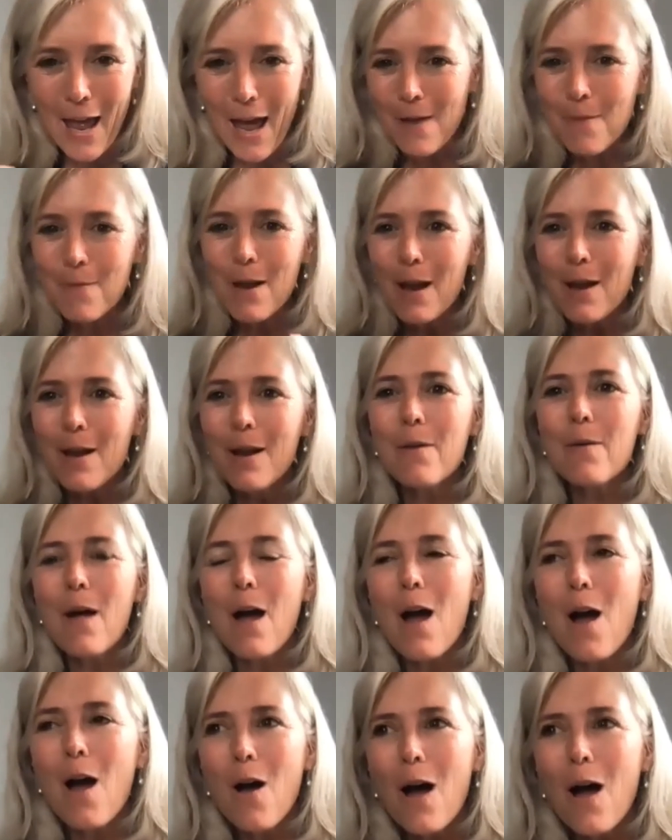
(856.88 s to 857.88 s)
I, I
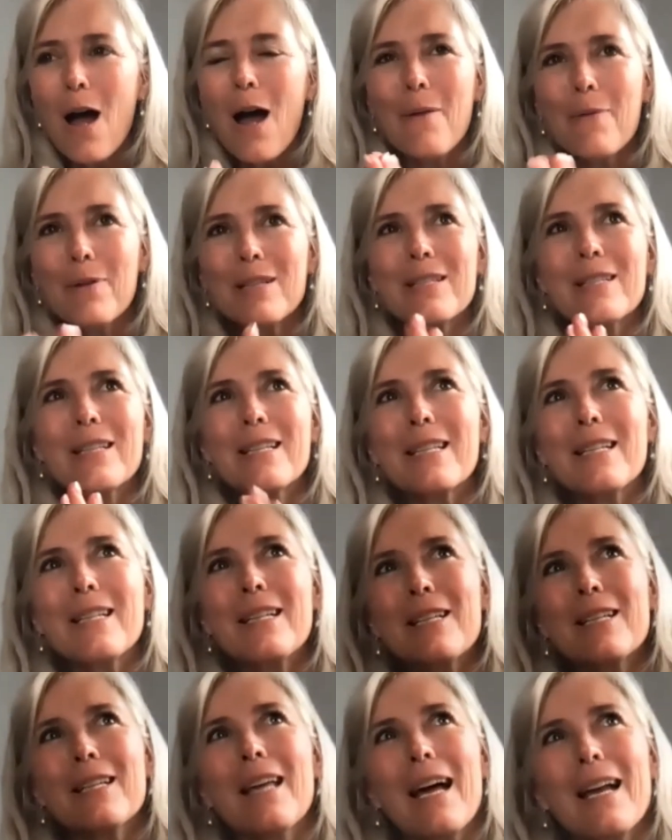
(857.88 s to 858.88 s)
I was
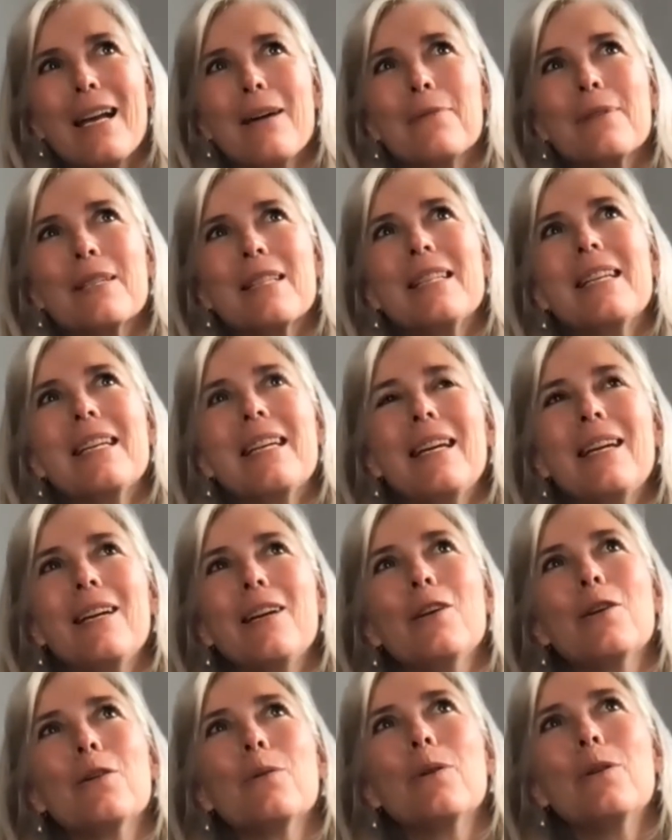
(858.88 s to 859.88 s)
listening to that and I was thinking,
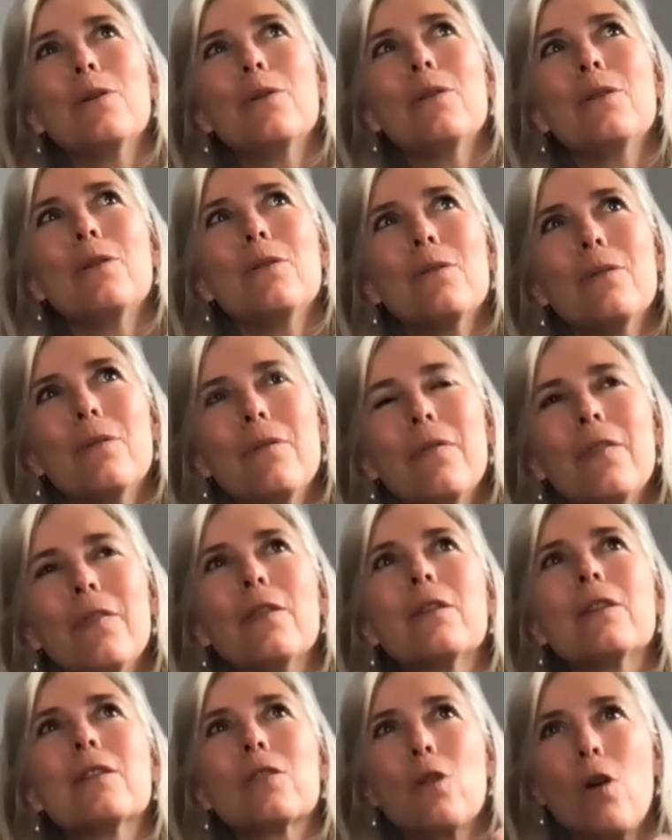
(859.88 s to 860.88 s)
you know, you, you
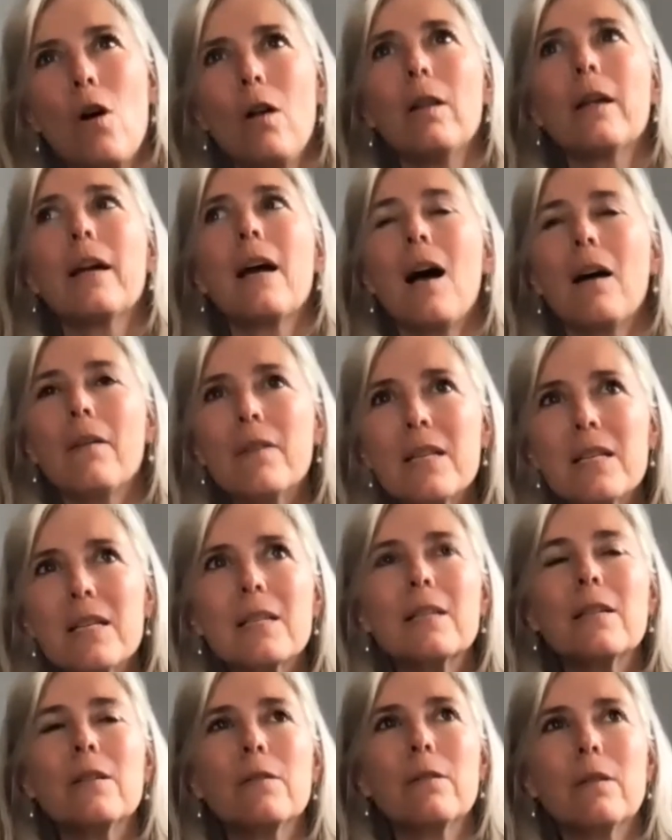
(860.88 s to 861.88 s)
feel this calling.
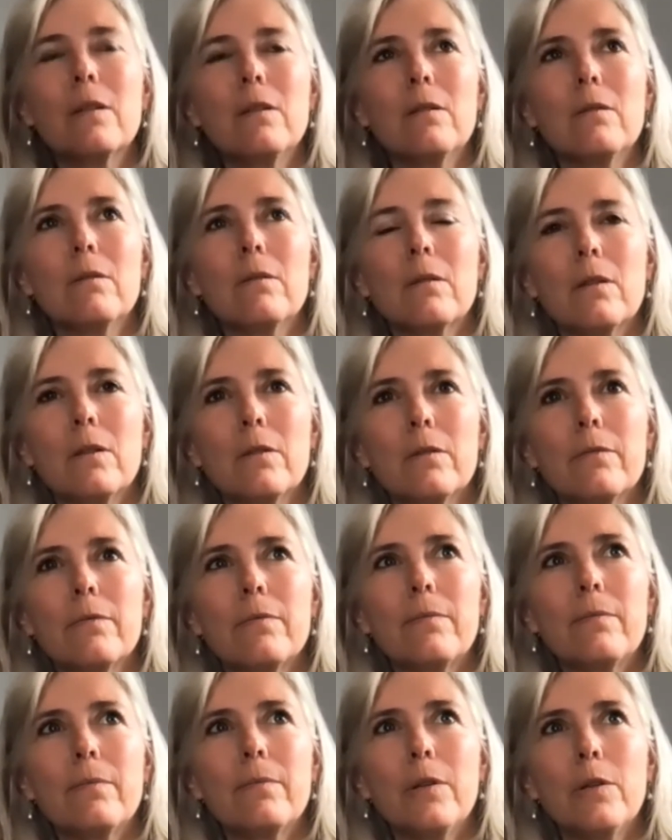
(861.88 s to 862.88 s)
Obviously, you you you're
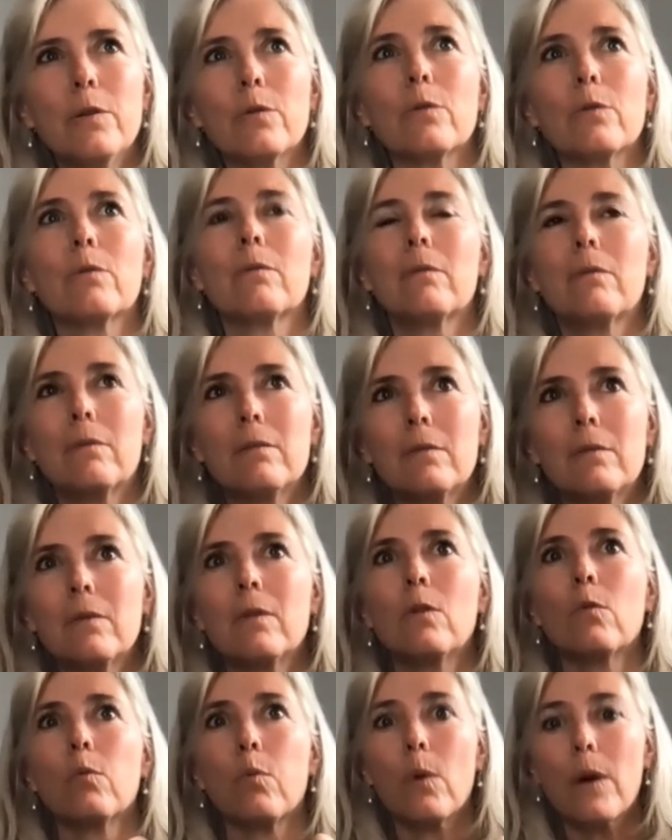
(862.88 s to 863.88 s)
you're
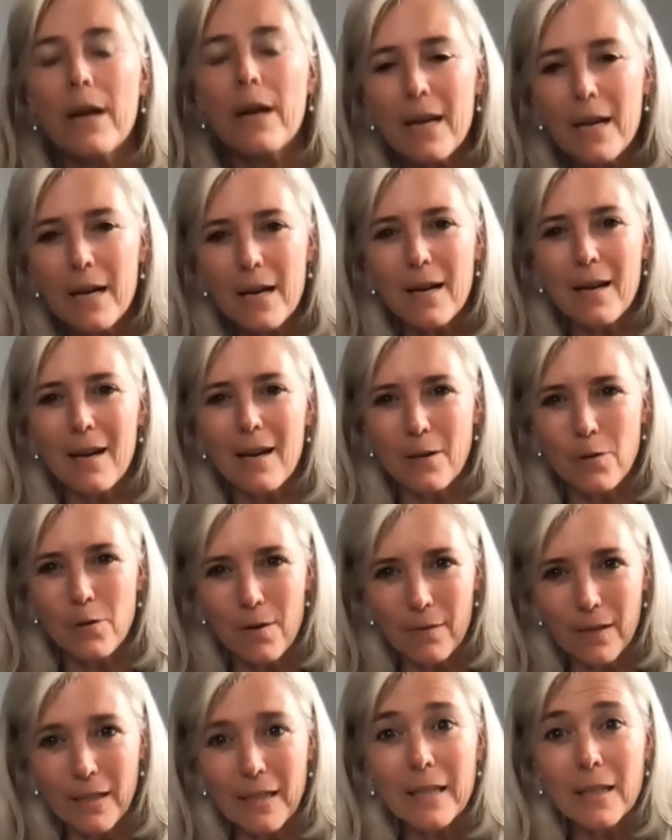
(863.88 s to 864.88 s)
great and you
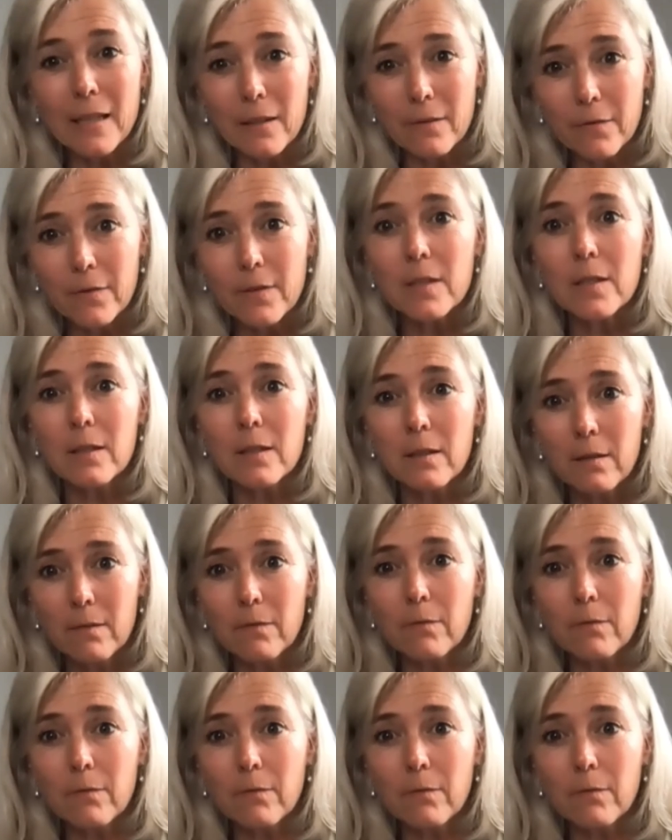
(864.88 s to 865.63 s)
have a gift